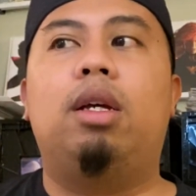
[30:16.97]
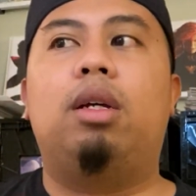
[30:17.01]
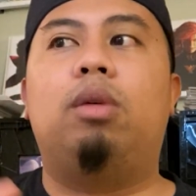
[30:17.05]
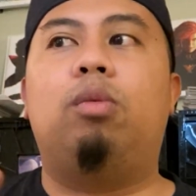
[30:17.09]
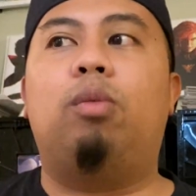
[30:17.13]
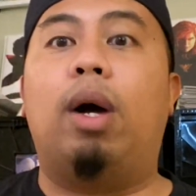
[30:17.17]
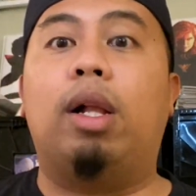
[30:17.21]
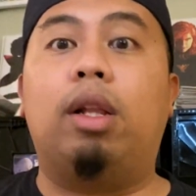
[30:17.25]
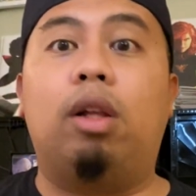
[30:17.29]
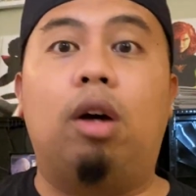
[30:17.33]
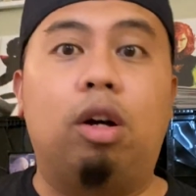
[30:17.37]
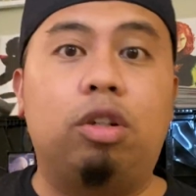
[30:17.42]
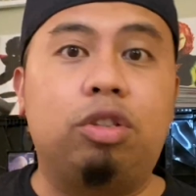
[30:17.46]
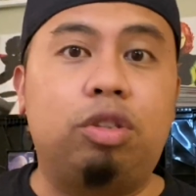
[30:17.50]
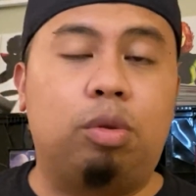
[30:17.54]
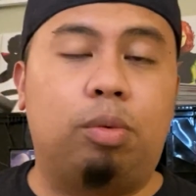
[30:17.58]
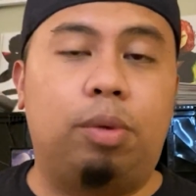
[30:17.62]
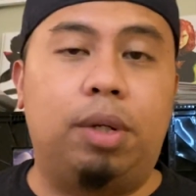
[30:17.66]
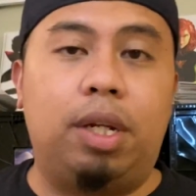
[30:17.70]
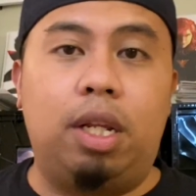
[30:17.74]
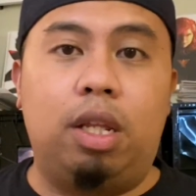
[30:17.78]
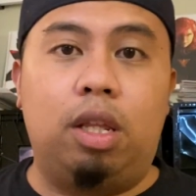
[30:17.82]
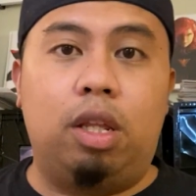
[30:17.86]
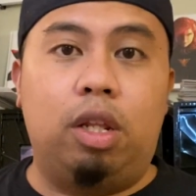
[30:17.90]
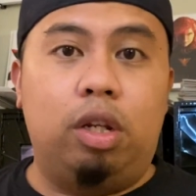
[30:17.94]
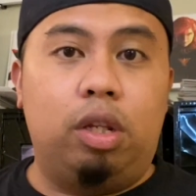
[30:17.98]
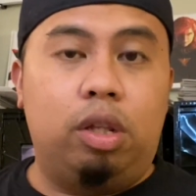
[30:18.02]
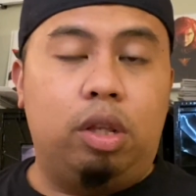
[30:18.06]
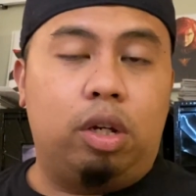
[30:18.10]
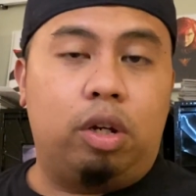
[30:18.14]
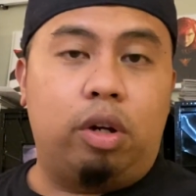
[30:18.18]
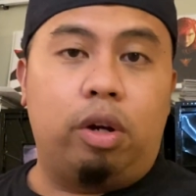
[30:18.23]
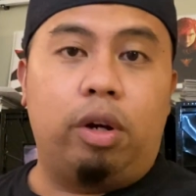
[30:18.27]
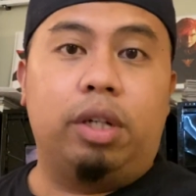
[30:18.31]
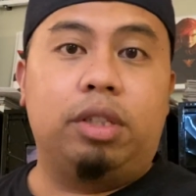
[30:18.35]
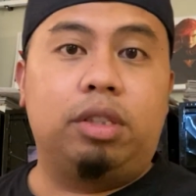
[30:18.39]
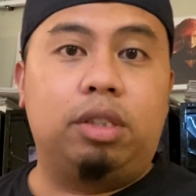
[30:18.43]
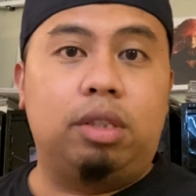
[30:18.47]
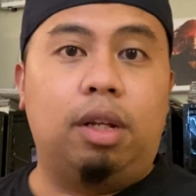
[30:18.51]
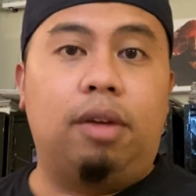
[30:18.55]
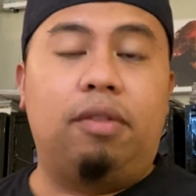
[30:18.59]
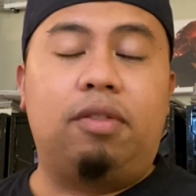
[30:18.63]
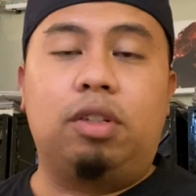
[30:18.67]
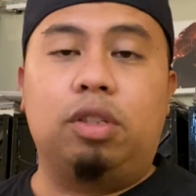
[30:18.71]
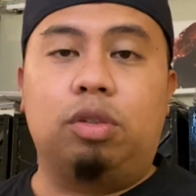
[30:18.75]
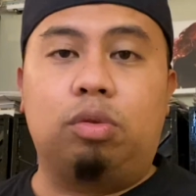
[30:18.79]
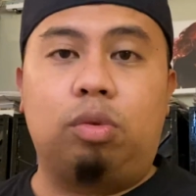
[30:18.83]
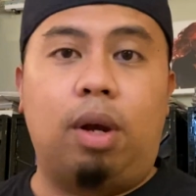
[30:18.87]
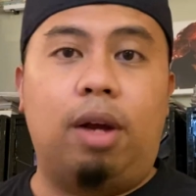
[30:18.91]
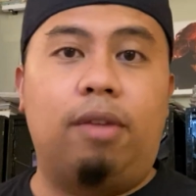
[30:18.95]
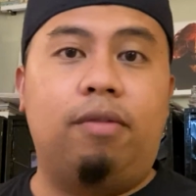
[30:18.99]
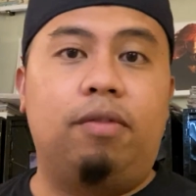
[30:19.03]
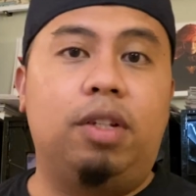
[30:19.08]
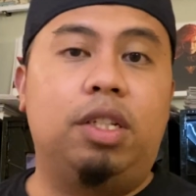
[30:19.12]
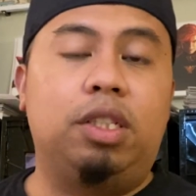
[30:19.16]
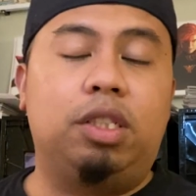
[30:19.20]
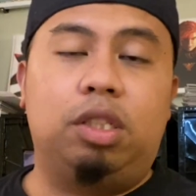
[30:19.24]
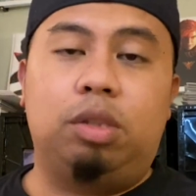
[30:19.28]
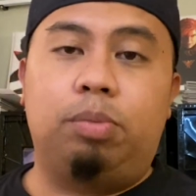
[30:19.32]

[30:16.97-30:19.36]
while also reading the current stuff, because Ron V's